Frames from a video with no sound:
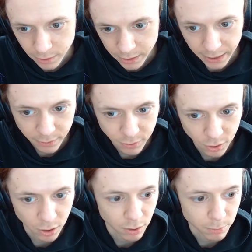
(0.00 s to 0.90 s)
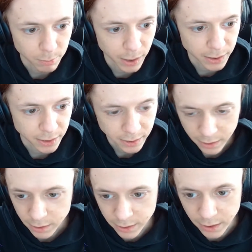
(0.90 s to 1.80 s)
take a fall, but
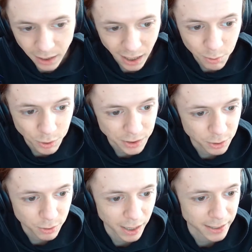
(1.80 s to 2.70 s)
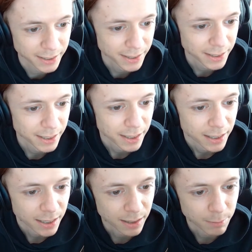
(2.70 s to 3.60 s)
still wouldn't try
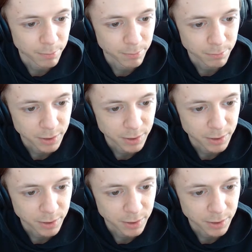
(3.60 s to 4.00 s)
it.